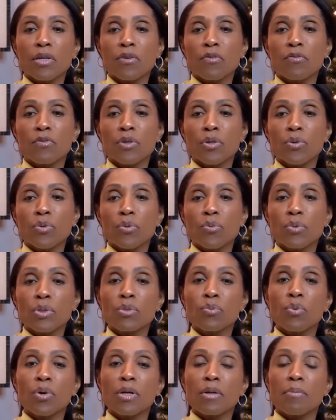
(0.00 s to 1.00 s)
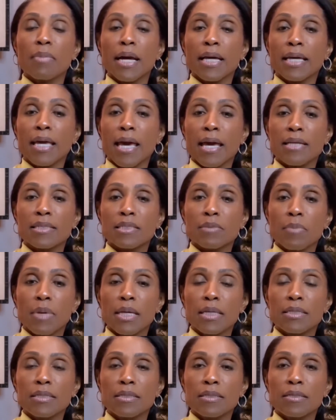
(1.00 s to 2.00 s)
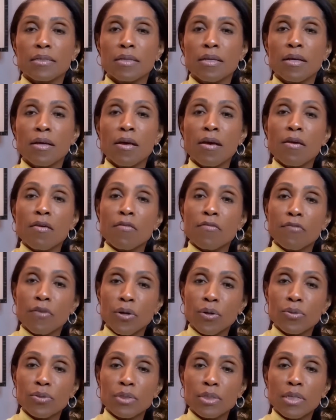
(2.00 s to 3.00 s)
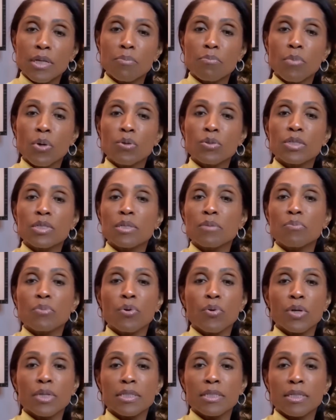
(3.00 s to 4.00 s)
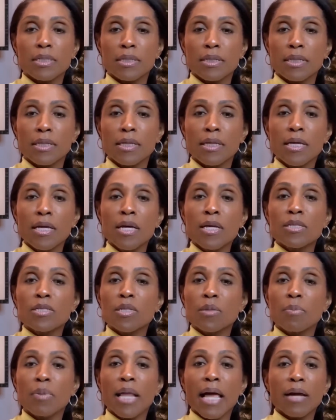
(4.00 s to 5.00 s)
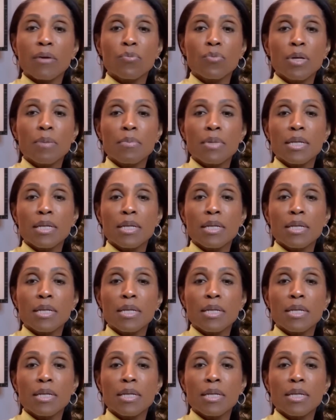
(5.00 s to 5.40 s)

You know, I'm just praying for the best out of that situation. That's all.